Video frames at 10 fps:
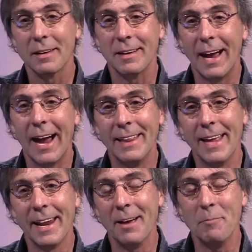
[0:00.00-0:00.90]
And
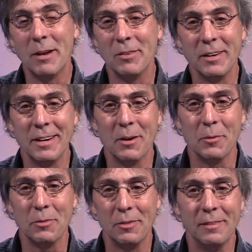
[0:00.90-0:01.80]
then I mentioned,
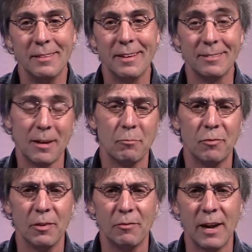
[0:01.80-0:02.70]
except
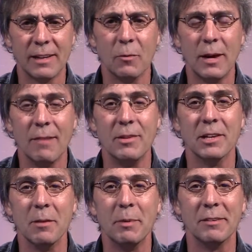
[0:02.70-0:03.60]
for the fact that we have the
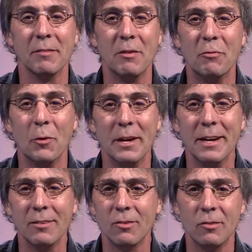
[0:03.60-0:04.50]
Olympics every 4
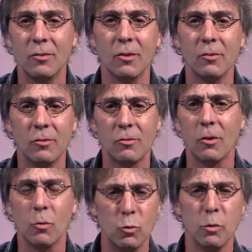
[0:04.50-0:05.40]
years to
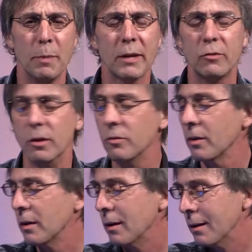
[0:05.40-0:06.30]
show who the best is.
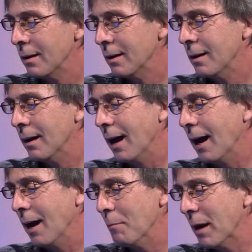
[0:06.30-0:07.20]

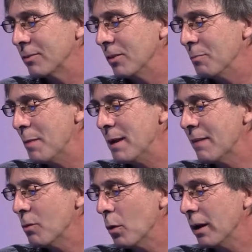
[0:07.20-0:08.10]
Mark says maybe
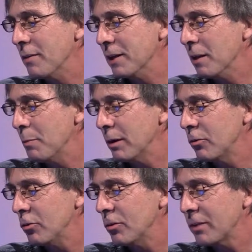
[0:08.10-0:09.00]
everyone in the Olympics
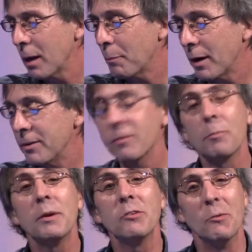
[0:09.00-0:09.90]
should just get a
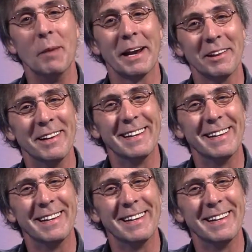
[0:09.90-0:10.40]
participation medal.